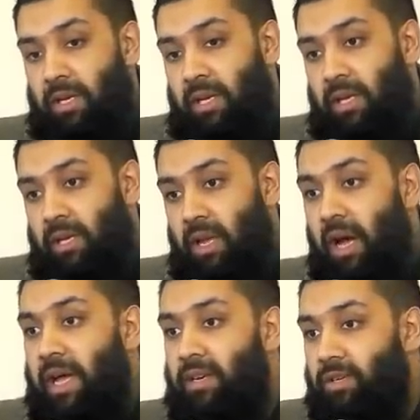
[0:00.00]
and, and, and
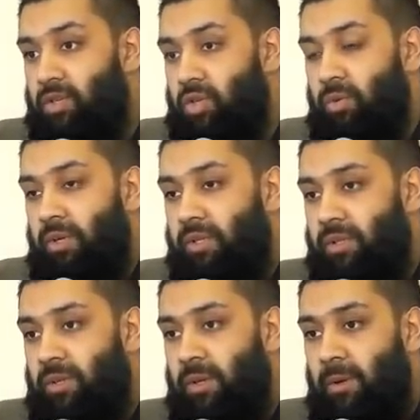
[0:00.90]
kindness to
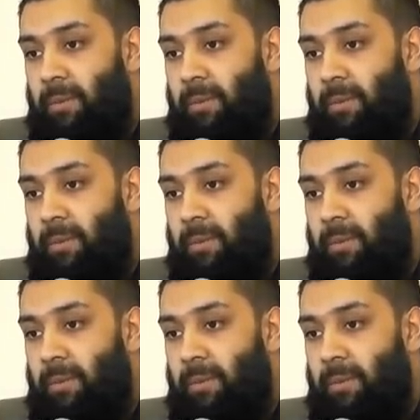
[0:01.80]
us.